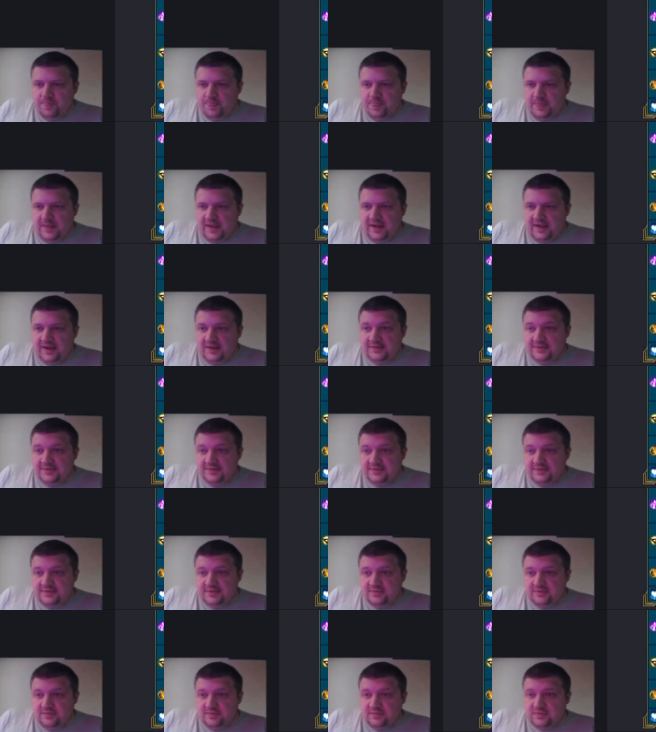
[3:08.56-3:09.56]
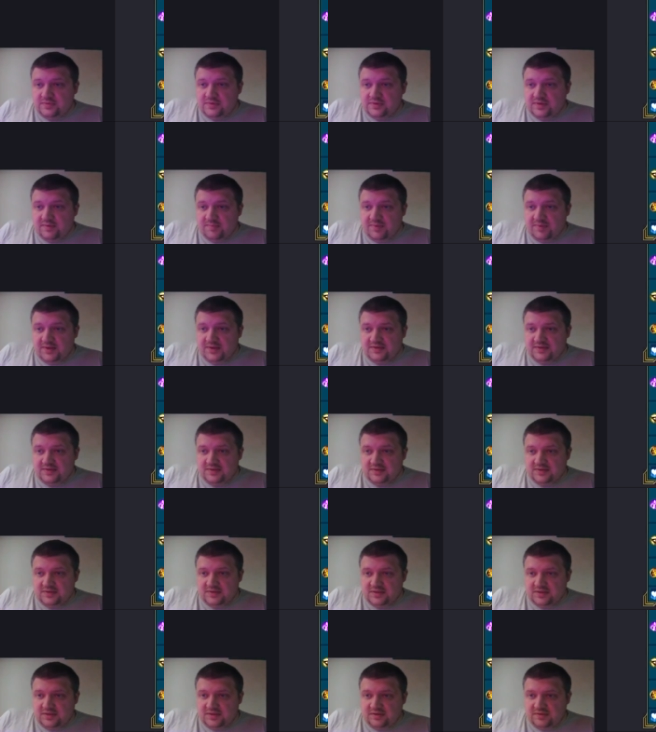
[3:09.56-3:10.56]
And also places a
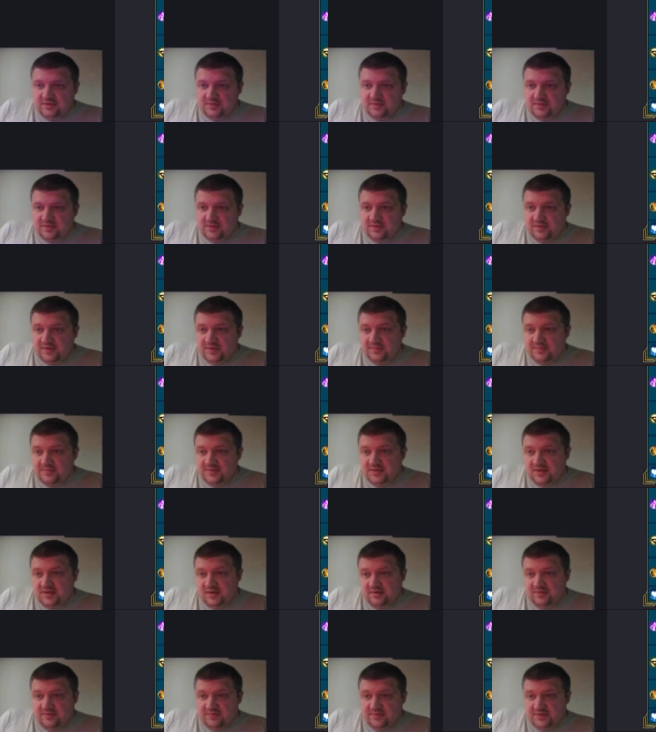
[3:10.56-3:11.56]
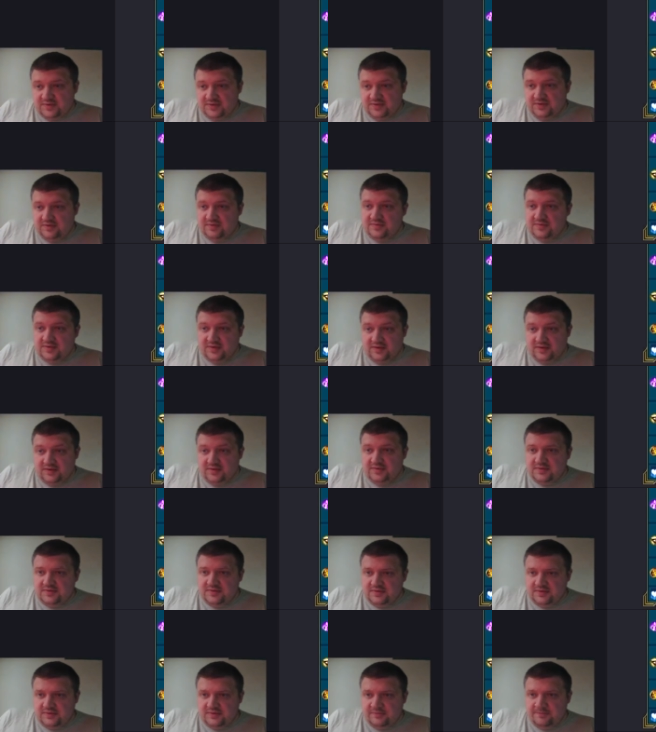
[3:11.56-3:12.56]
shield on himself for 2 turns,
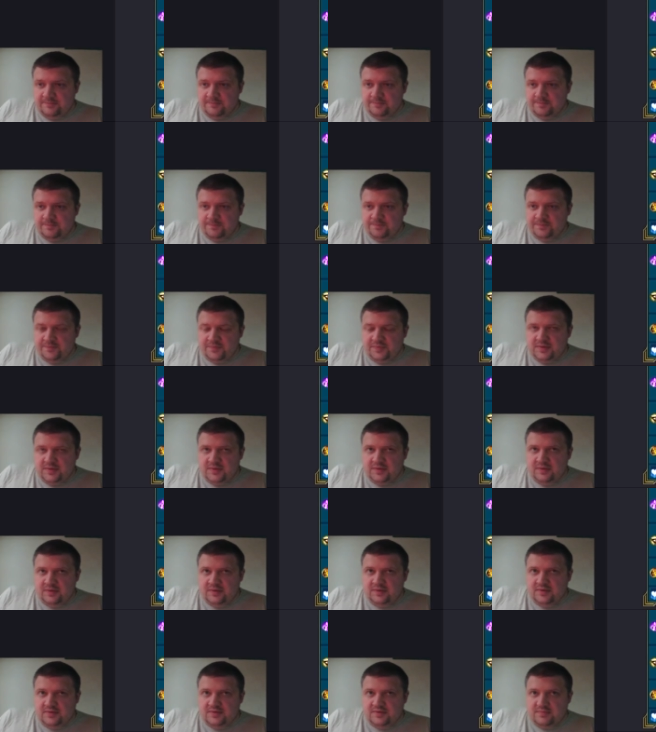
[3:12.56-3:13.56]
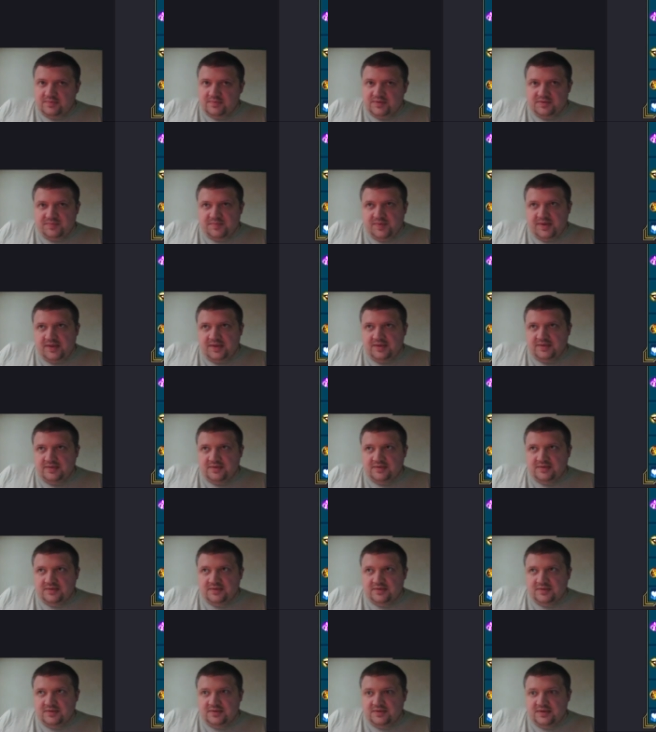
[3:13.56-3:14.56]
which
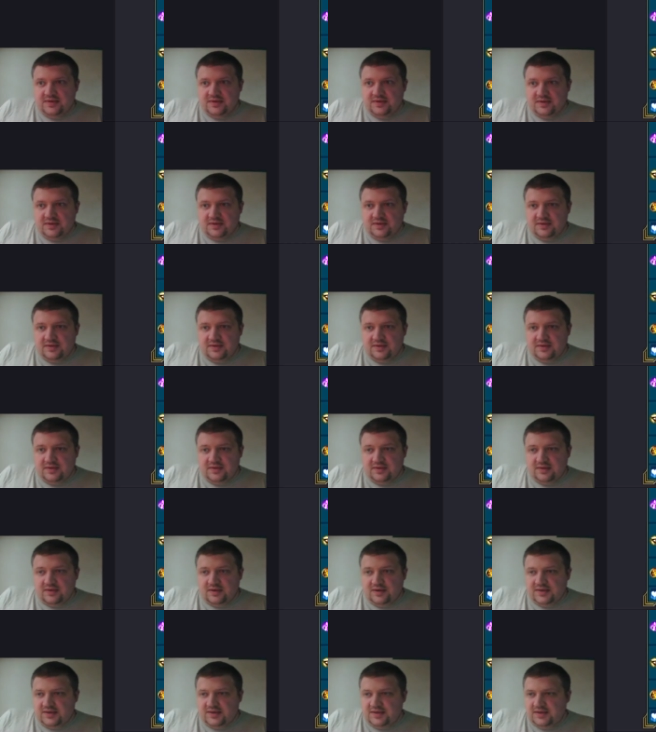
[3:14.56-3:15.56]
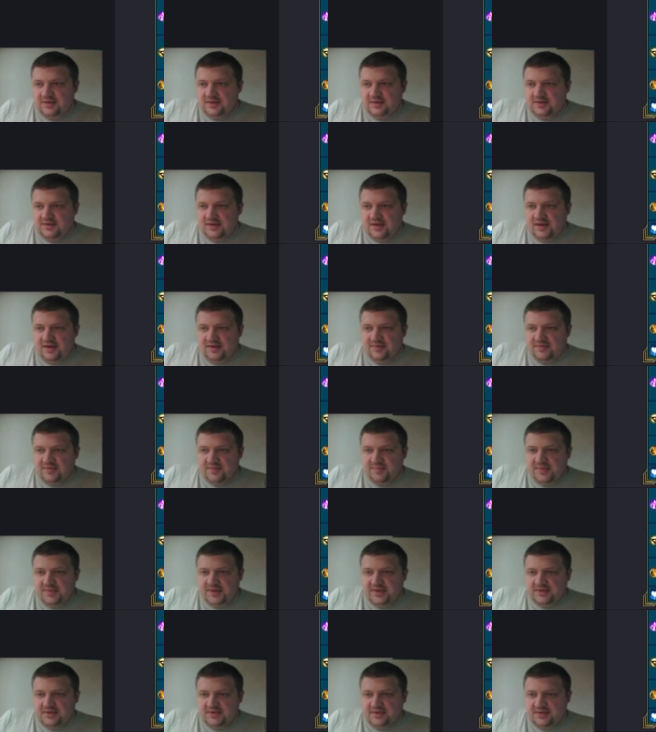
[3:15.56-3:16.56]
means I guess you'd have to
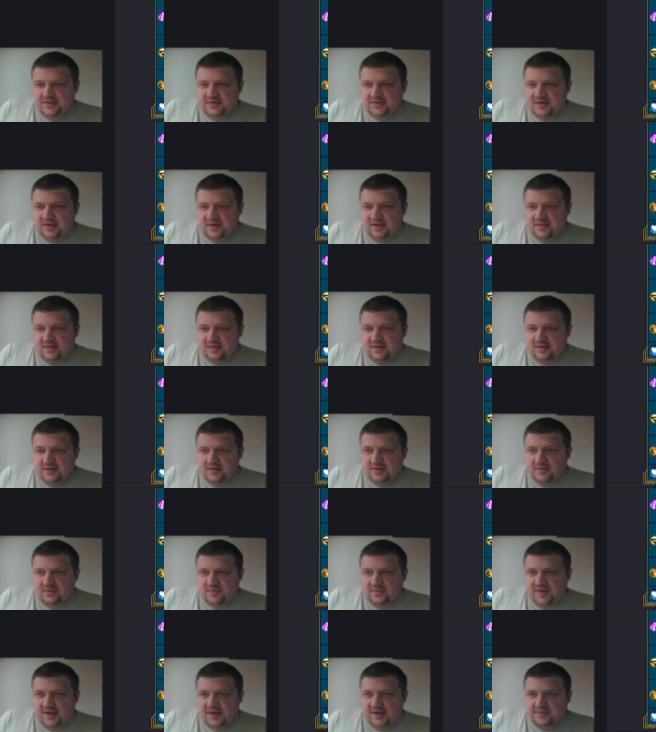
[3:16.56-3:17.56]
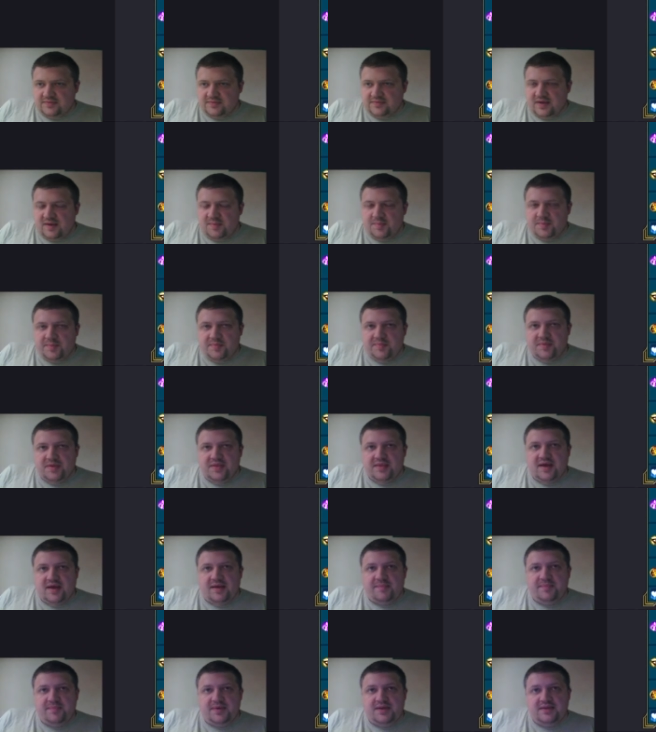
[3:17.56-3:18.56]
mix this up, the cooldowns up, but that
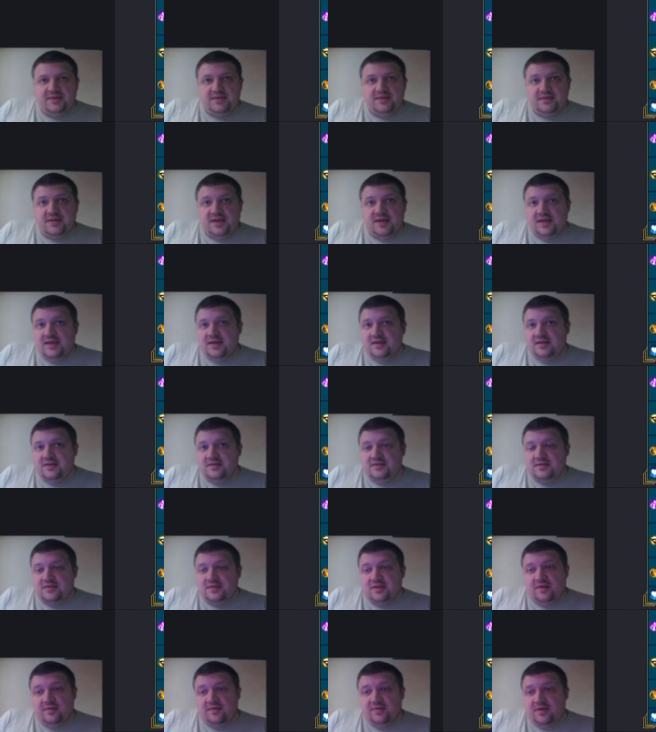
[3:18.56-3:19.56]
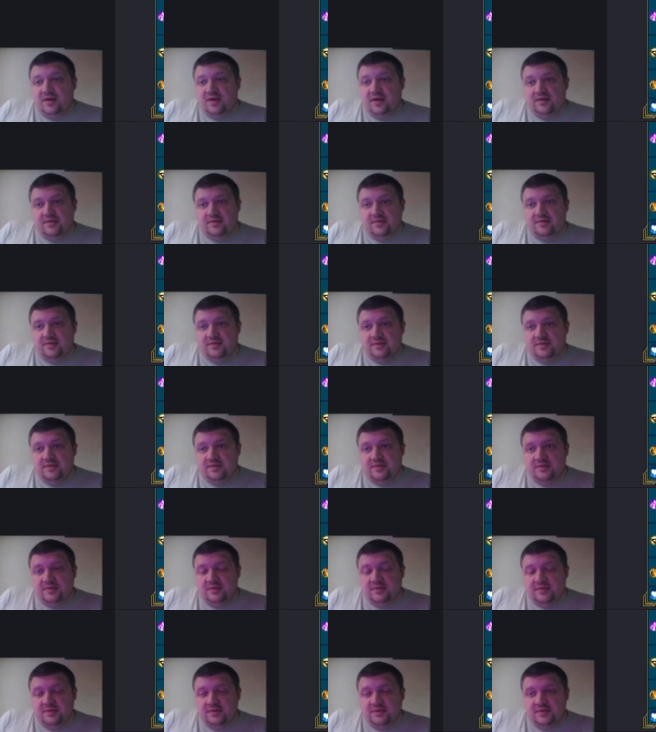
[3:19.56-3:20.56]
means he can solo
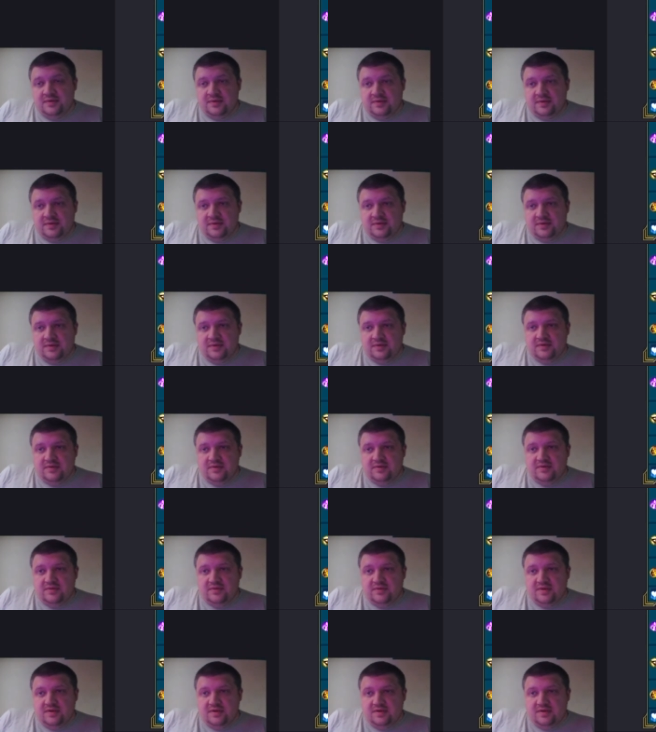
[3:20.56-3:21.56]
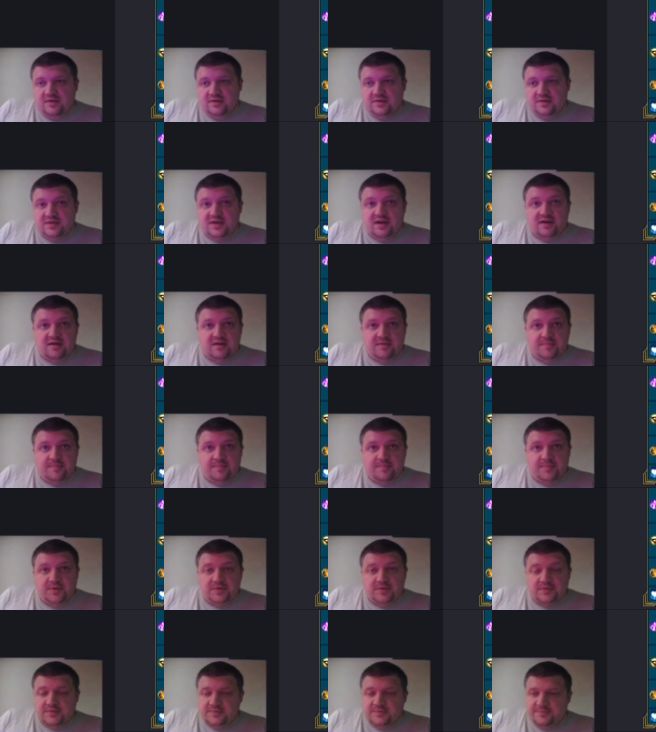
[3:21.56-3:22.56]
the Scarab
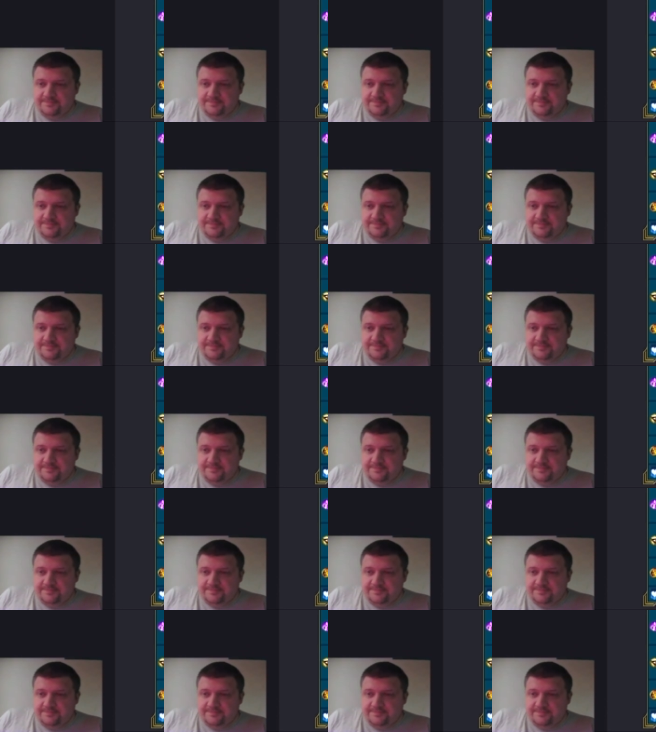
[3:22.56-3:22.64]
boss